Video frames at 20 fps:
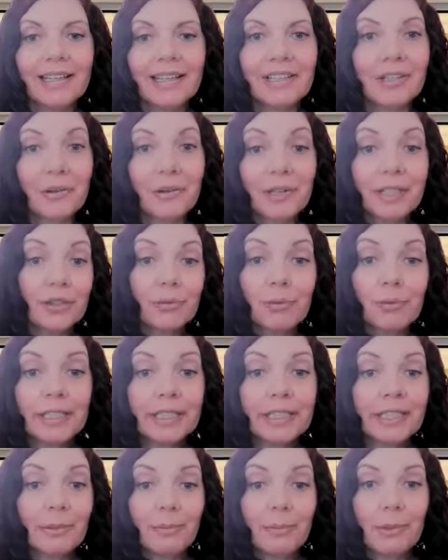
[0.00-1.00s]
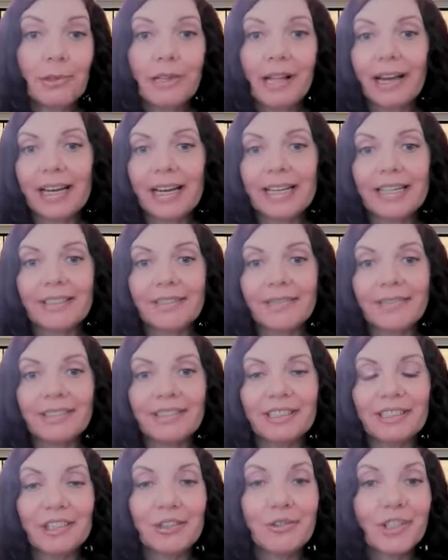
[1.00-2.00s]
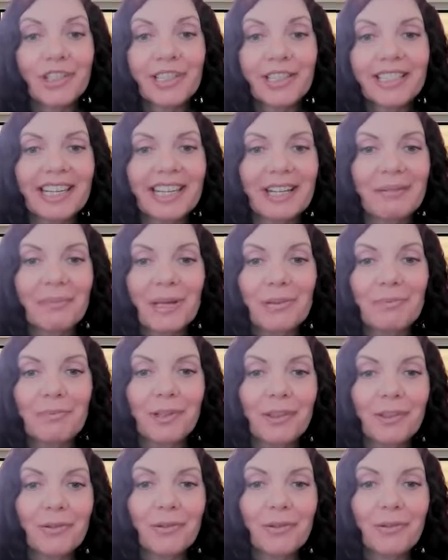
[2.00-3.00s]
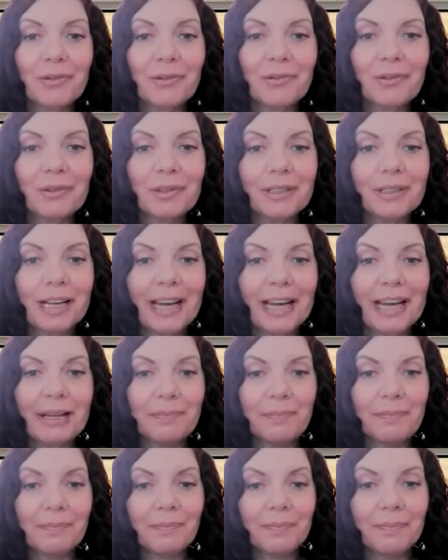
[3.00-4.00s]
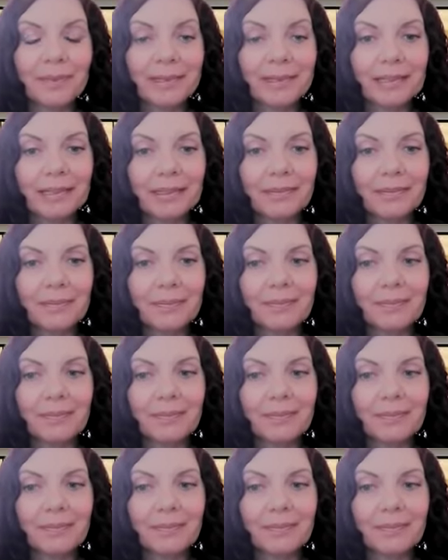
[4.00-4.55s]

So, and it's really simple. I usually take people through um,